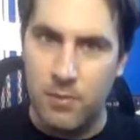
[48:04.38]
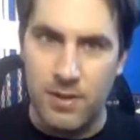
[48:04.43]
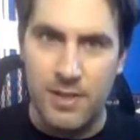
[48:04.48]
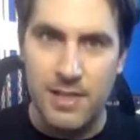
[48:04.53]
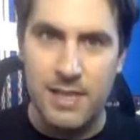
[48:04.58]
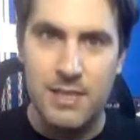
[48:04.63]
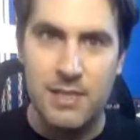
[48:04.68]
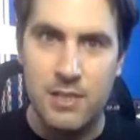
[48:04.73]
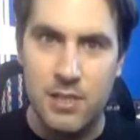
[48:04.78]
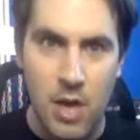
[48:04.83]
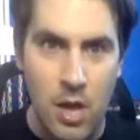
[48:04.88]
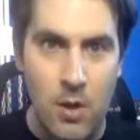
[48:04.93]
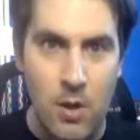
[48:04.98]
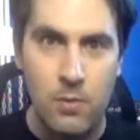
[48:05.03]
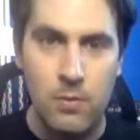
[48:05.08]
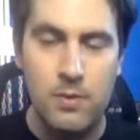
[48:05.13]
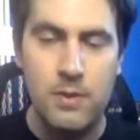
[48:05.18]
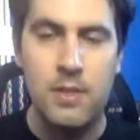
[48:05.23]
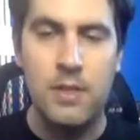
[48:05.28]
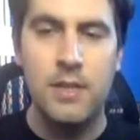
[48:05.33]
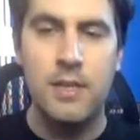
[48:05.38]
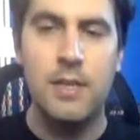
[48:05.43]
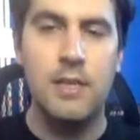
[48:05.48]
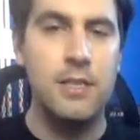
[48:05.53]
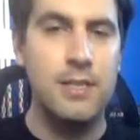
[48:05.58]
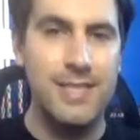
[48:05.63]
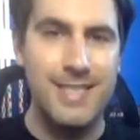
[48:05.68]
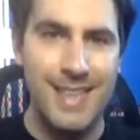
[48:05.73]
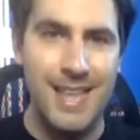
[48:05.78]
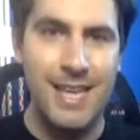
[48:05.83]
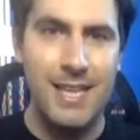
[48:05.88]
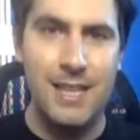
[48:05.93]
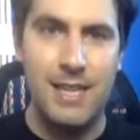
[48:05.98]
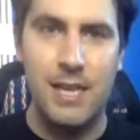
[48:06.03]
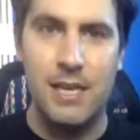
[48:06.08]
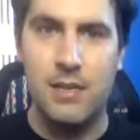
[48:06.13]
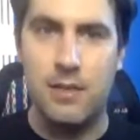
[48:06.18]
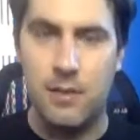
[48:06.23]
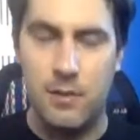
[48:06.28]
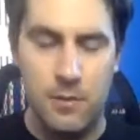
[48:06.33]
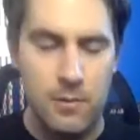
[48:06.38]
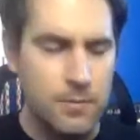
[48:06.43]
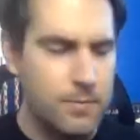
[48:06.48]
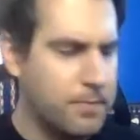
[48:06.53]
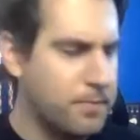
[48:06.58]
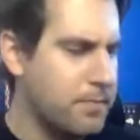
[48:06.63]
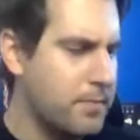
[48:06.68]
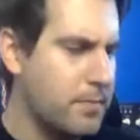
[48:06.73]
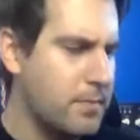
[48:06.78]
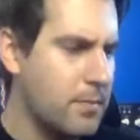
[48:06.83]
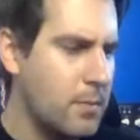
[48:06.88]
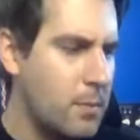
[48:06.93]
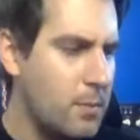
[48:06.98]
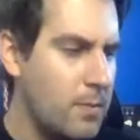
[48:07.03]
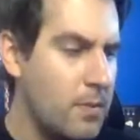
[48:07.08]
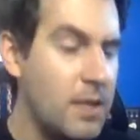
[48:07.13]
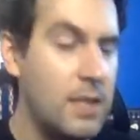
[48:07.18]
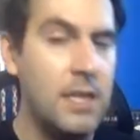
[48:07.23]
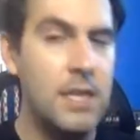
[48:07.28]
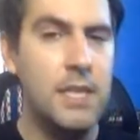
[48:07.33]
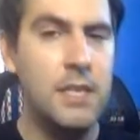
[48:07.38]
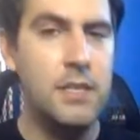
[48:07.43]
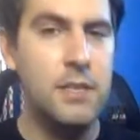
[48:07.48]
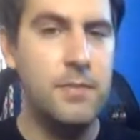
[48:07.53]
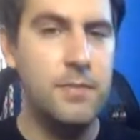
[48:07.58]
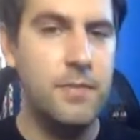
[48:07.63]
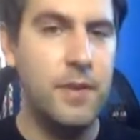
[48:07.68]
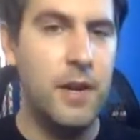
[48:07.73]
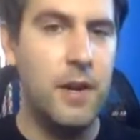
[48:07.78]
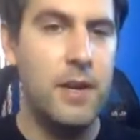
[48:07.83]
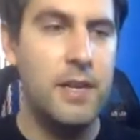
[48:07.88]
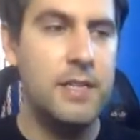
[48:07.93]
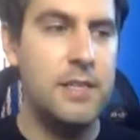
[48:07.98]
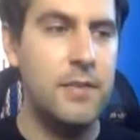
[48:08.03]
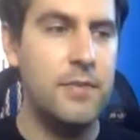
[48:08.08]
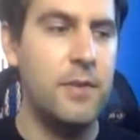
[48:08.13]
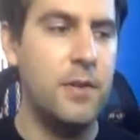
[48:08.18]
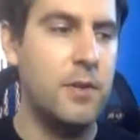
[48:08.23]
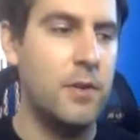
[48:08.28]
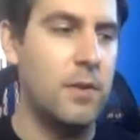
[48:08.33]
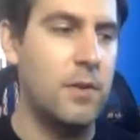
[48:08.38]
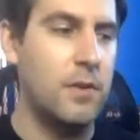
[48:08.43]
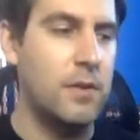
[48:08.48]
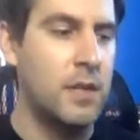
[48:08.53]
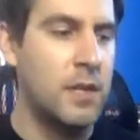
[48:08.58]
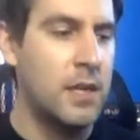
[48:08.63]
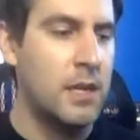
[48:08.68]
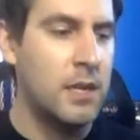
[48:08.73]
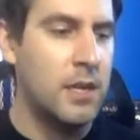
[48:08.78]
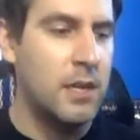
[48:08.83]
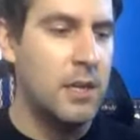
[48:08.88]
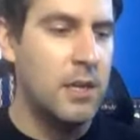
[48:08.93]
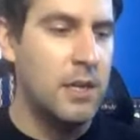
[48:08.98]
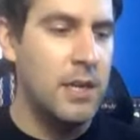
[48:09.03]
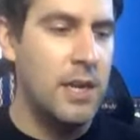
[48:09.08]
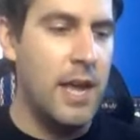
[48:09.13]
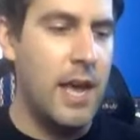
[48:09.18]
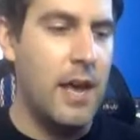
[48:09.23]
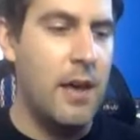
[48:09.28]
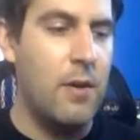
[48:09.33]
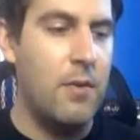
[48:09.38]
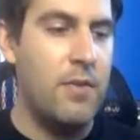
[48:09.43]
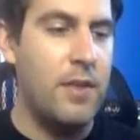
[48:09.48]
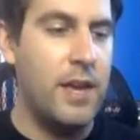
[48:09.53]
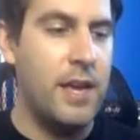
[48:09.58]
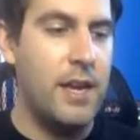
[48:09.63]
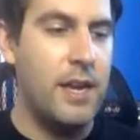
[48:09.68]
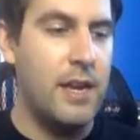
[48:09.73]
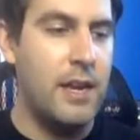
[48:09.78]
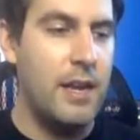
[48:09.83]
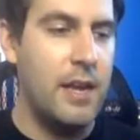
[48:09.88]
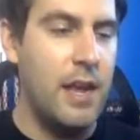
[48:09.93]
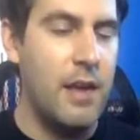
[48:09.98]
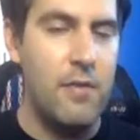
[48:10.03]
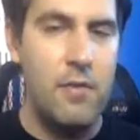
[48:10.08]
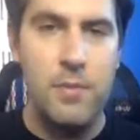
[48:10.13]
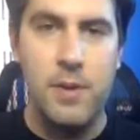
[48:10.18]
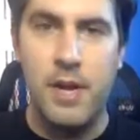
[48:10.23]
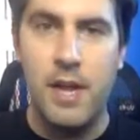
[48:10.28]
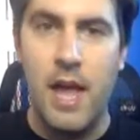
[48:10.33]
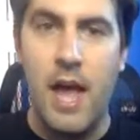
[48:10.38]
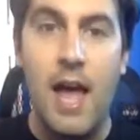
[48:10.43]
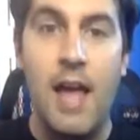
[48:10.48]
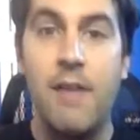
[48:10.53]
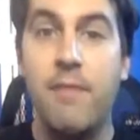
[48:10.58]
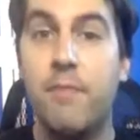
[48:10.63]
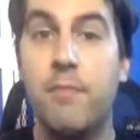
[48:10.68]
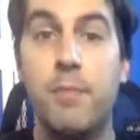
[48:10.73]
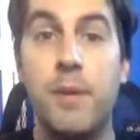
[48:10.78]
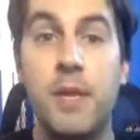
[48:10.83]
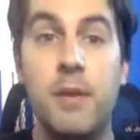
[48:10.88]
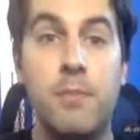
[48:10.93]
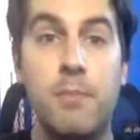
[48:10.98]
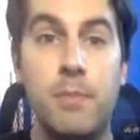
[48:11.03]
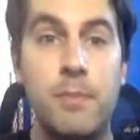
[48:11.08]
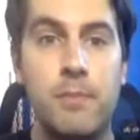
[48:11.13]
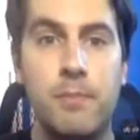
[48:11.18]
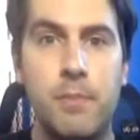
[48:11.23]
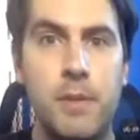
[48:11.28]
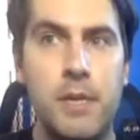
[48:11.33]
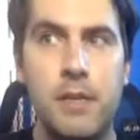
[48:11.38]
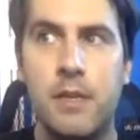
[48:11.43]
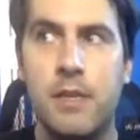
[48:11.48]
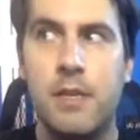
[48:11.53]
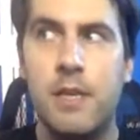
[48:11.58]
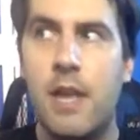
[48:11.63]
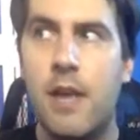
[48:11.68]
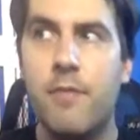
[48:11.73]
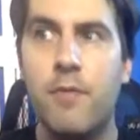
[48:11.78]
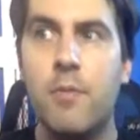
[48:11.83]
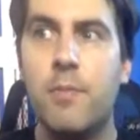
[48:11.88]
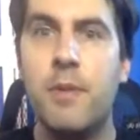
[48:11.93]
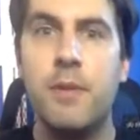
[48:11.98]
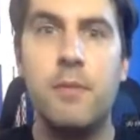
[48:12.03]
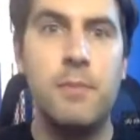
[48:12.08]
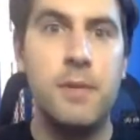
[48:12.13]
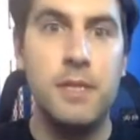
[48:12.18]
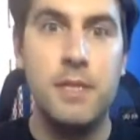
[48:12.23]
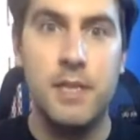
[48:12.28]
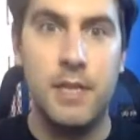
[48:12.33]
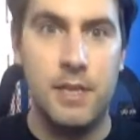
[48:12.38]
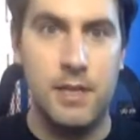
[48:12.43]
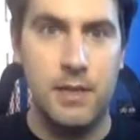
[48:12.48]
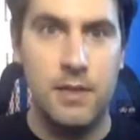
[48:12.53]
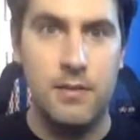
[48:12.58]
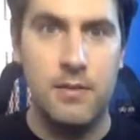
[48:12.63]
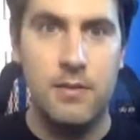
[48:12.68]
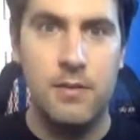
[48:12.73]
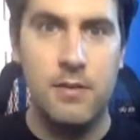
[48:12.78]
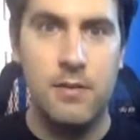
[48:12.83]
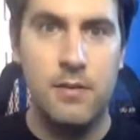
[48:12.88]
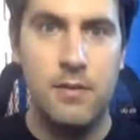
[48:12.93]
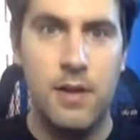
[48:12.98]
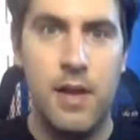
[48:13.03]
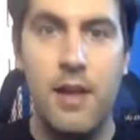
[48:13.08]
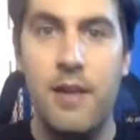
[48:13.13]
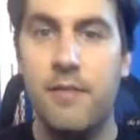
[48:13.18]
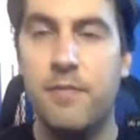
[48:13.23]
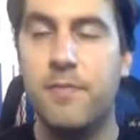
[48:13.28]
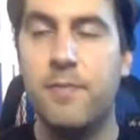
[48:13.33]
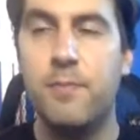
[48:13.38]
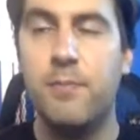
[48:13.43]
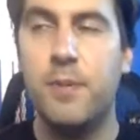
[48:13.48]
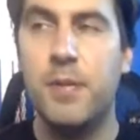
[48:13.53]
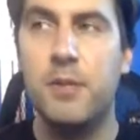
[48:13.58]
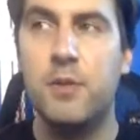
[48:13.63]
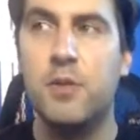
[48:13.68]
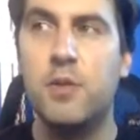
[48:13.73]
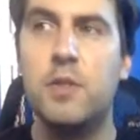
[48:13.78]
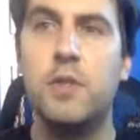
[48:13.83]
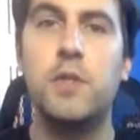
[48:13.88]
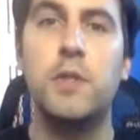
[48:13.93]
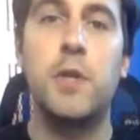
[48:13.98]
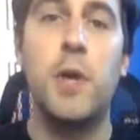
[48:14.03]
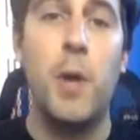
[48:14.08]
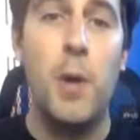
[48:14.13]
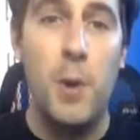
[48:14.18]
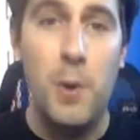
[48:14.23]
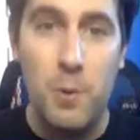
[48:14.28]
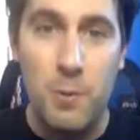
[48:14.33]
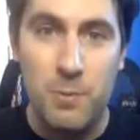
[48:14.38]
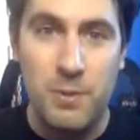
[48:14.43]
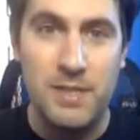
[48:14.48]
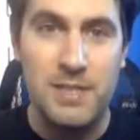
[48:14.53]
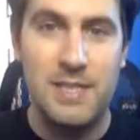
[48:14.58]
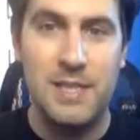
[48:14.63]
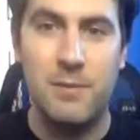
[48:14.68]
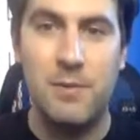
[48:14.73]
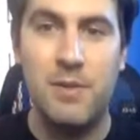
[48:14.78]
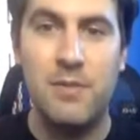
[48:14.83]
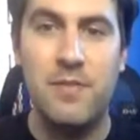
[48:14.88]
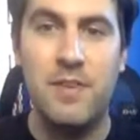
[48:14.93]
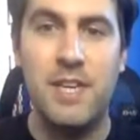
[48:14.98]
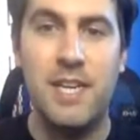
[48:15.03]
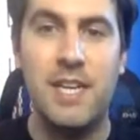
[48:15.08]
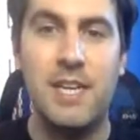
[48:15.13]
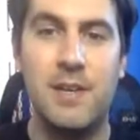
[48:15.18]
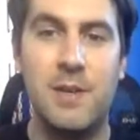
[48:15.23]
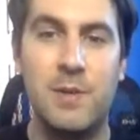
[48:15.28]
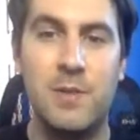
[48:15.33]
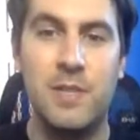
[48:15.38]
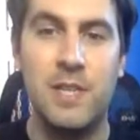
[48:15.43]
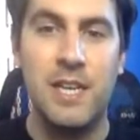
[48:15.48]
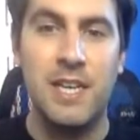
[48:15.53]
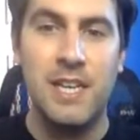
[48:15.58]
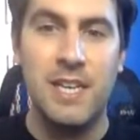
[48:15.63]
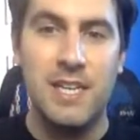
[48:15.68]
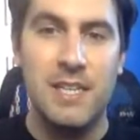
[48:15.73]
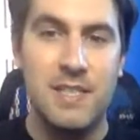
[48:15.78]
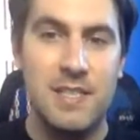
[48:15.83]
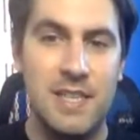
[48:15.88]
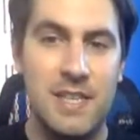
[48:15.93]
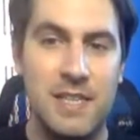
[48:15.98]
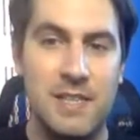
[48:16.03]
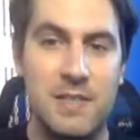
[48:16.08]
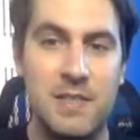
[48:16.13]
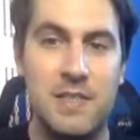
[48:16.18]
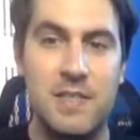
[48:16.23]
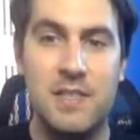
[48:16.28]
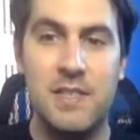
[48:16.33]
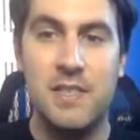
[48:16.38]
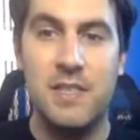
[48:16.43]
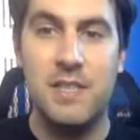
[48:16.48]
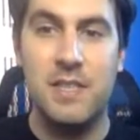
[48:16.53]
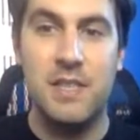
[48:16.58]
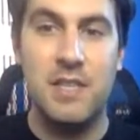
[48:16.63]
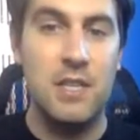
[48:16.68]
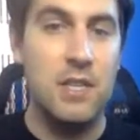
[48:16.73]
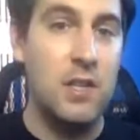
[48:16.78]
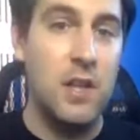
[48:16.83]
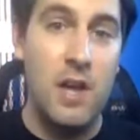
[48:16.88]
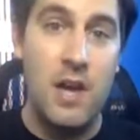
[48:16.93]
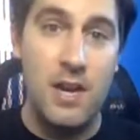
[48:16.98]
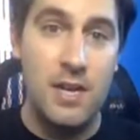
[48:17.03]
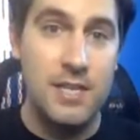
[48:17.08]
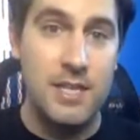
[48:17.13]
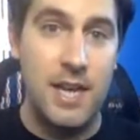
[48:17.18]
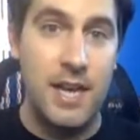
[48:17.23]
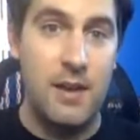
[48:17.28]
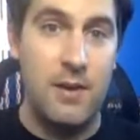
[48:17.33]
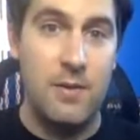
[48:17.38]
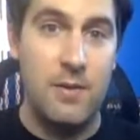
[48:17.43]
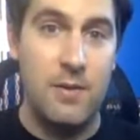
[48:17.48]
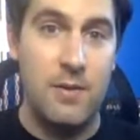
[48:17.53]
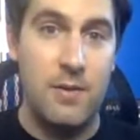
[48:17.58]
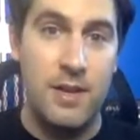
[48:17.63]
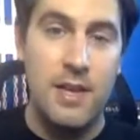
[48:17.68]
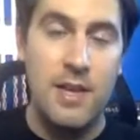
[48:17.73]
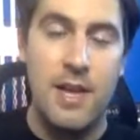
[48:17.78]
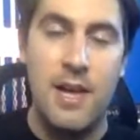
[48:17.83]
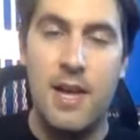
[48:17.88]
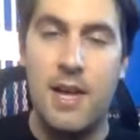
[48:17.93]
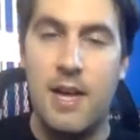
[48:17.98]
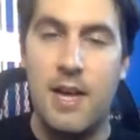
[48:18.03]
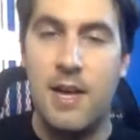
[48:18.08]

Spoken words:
which they really don't, they just think they do. It's very difficult now that everybody, I've never been busier. I have been so busy with videos since the lockdown.